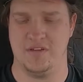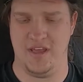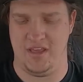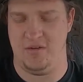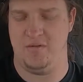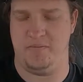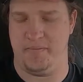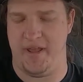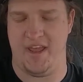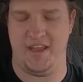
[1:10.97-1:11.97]
like you would
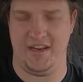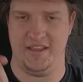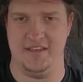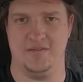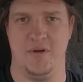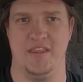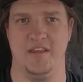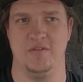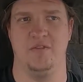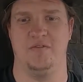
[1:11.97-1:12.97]
pack it in this way, and
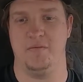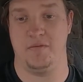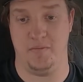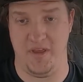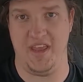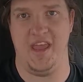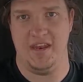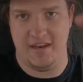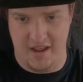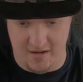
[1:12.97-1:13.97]
then you would flip the big
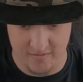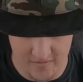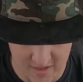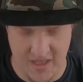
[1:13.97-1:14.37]
end down